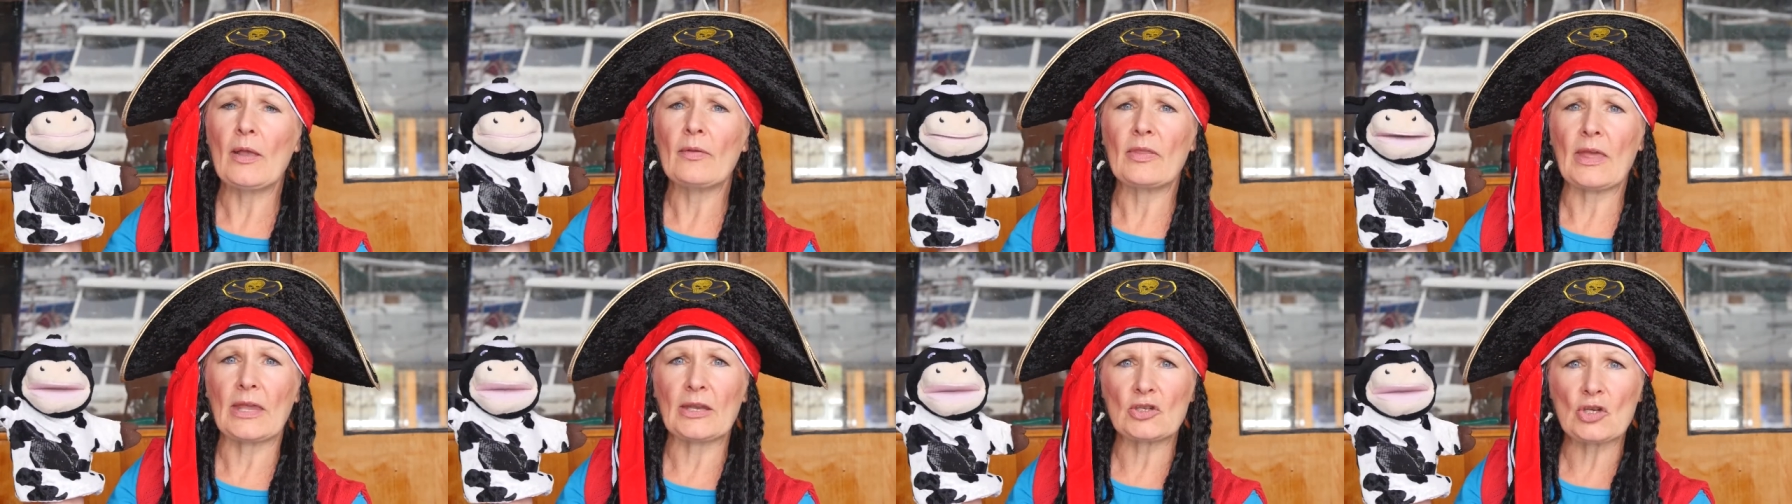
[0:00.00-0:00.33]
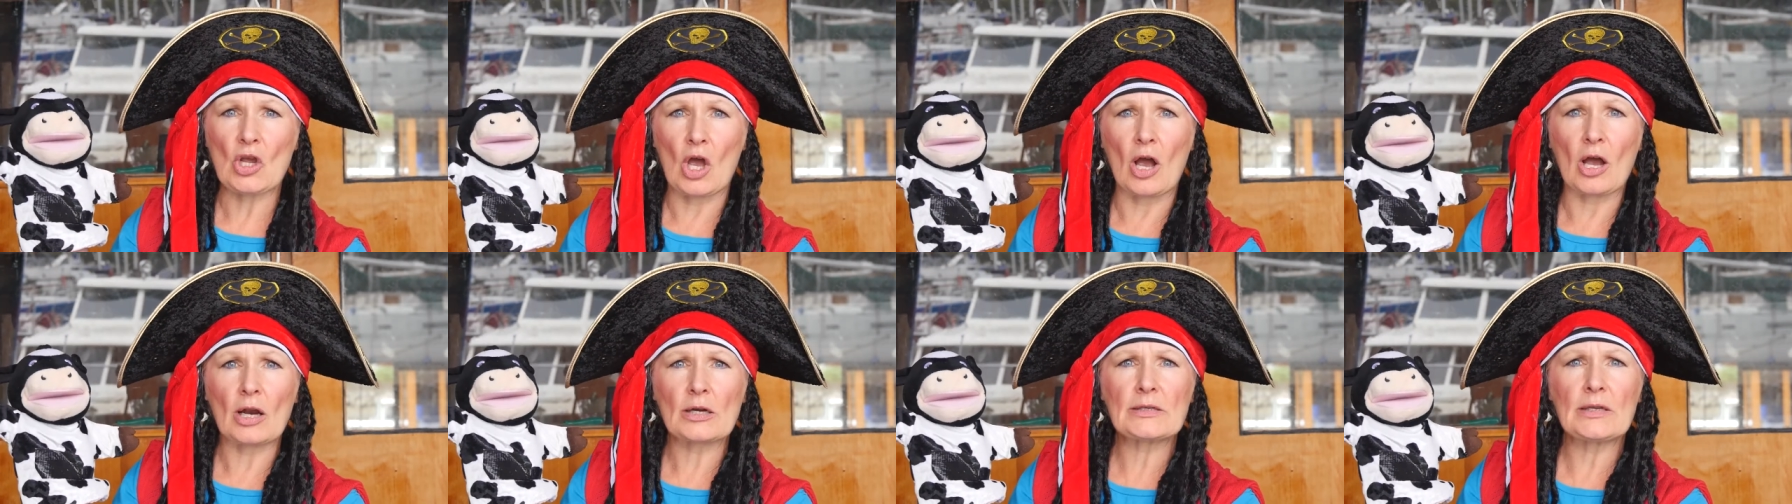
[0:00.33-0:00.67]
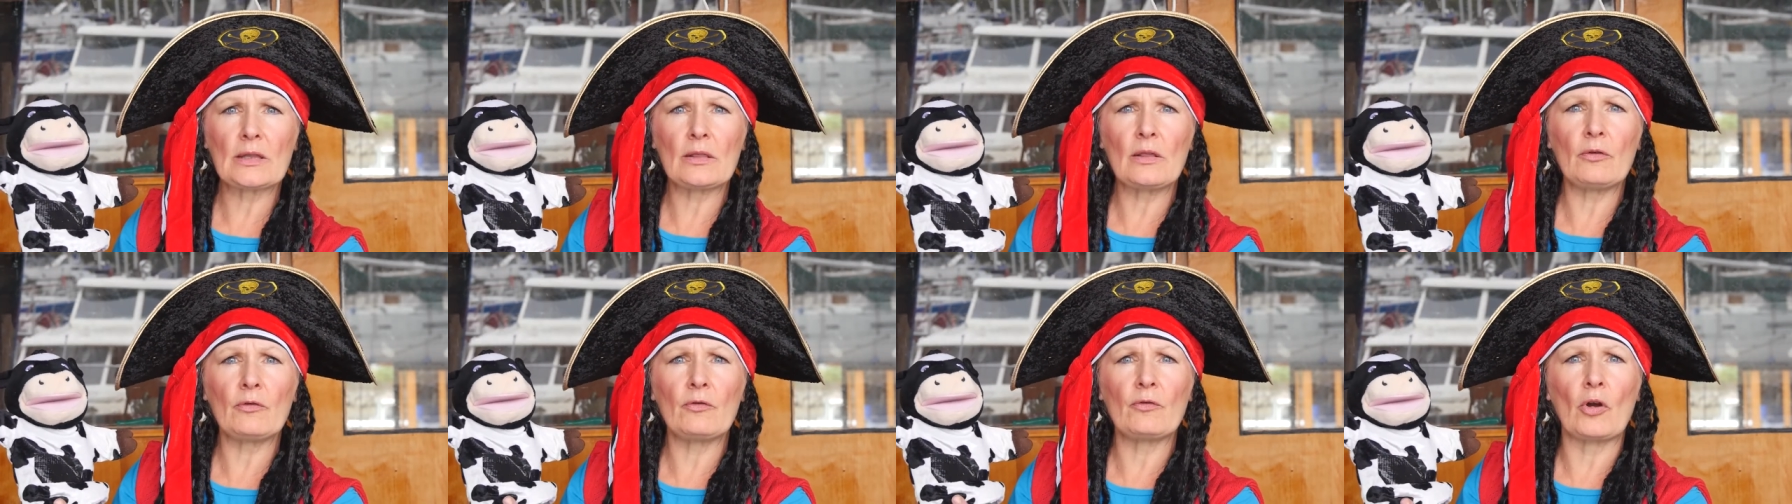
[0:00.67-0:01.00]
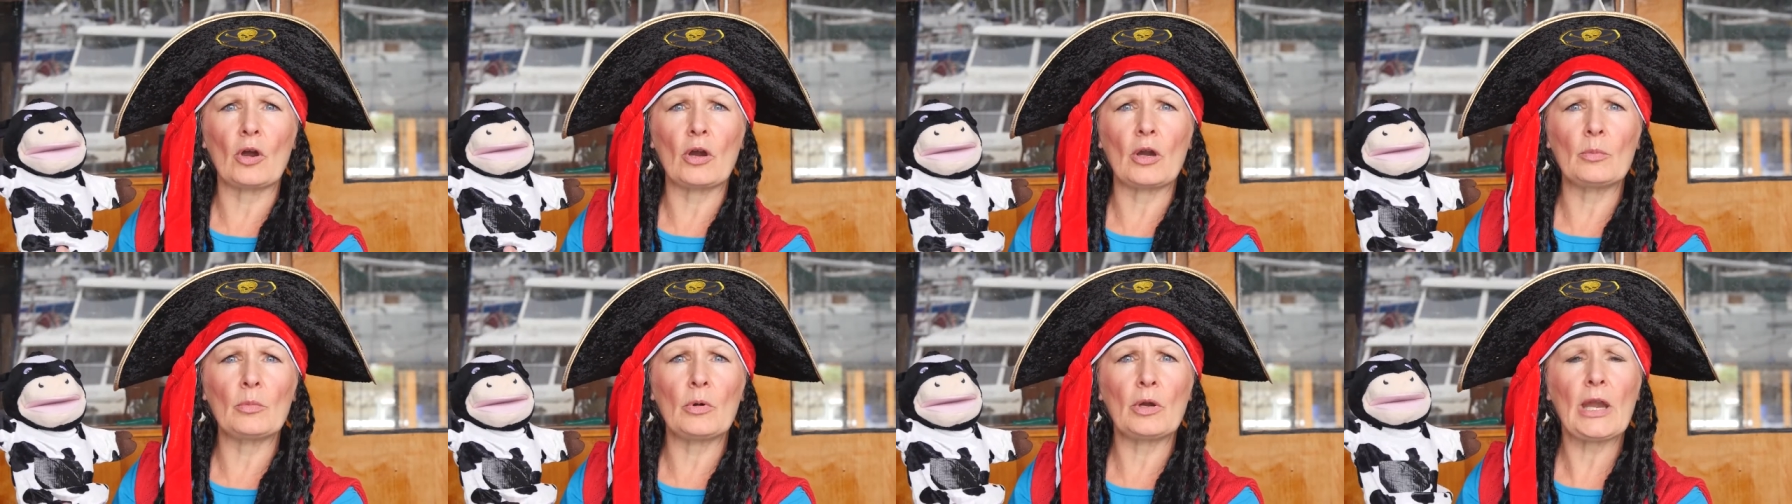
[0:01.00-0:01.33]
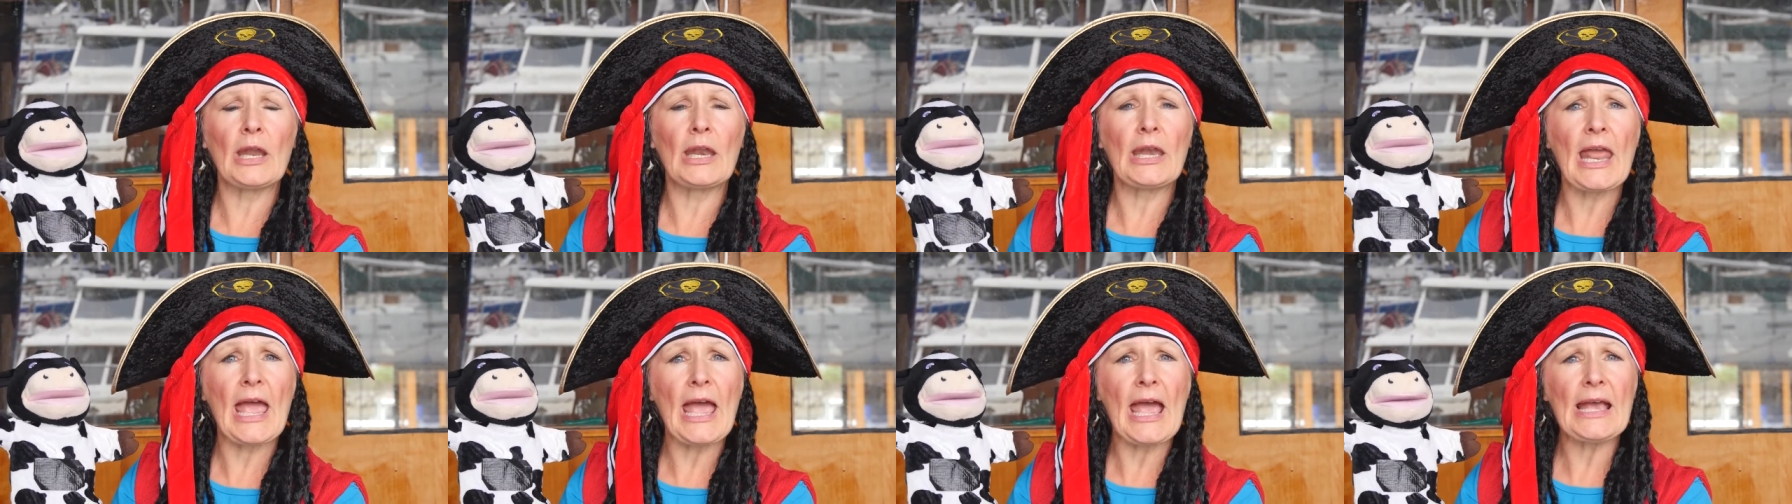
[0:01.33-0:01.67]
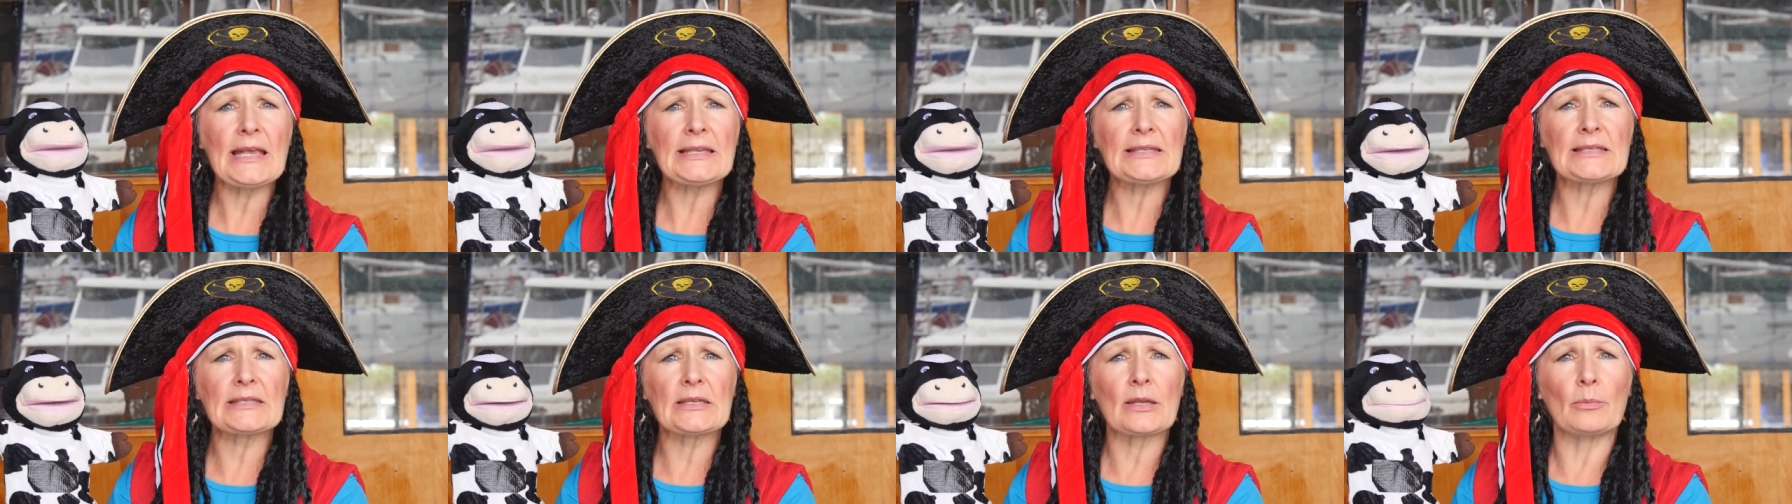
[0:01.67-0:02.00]
They talked to the farmer and
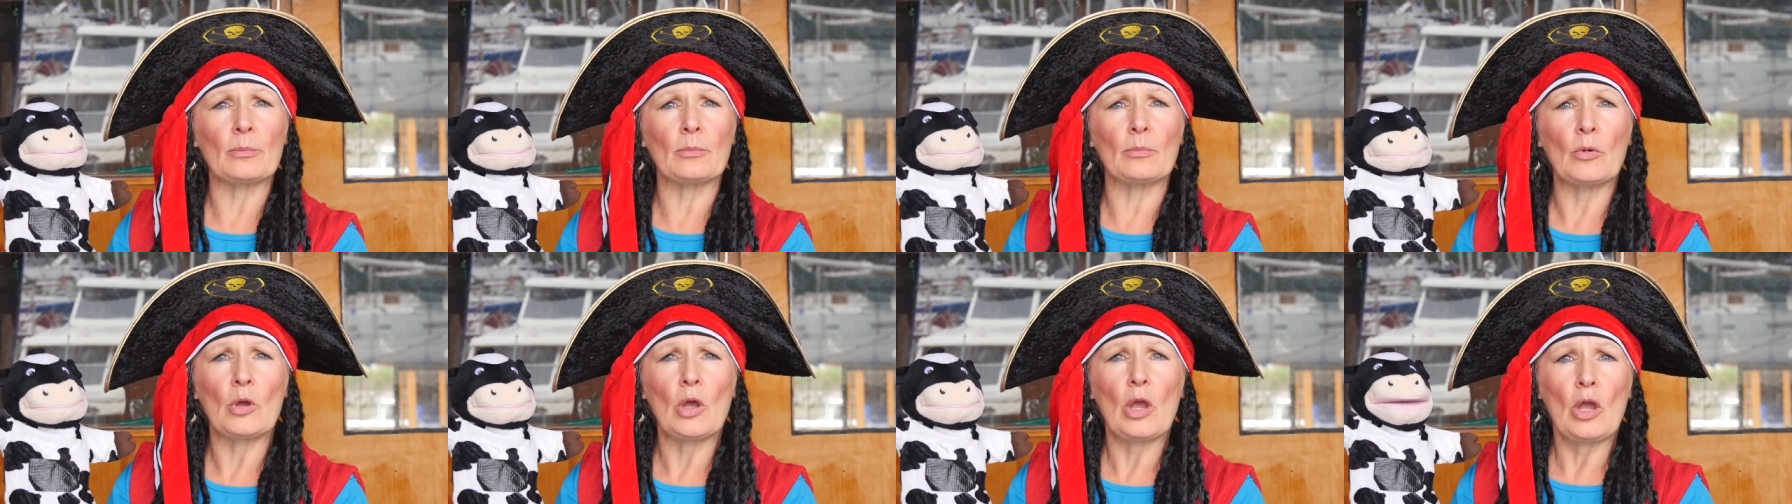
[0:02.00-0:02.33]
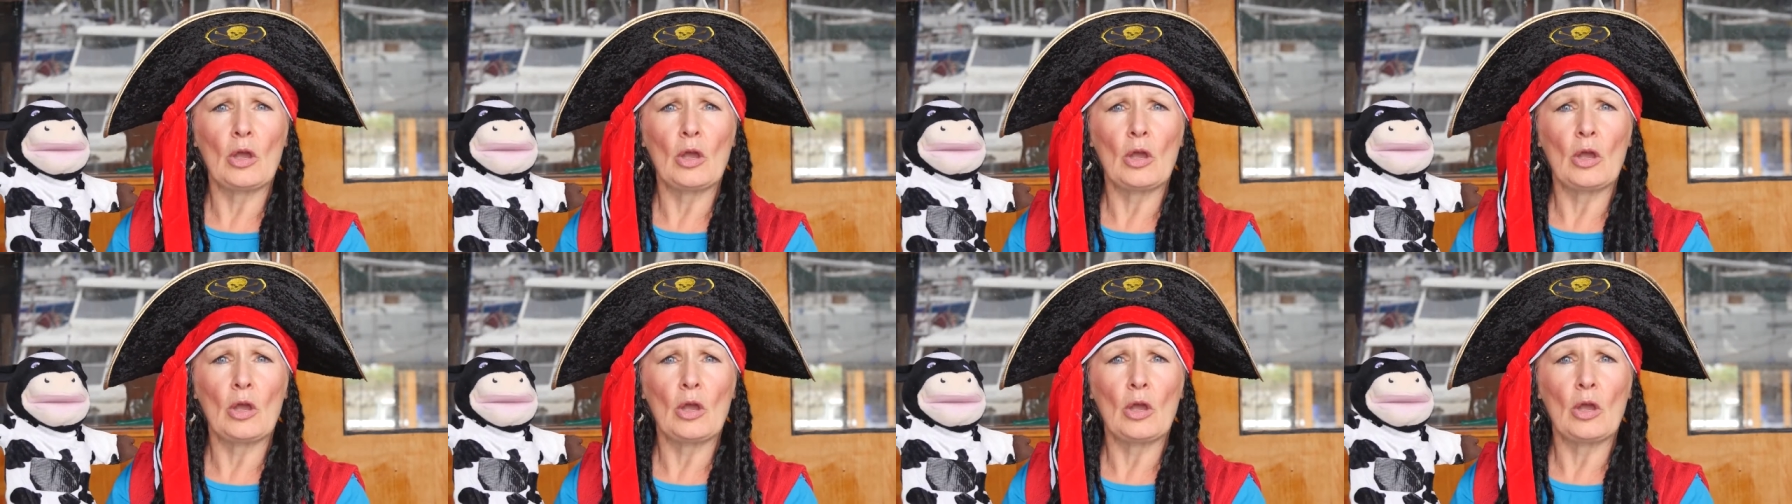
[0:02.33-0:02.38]
asked him,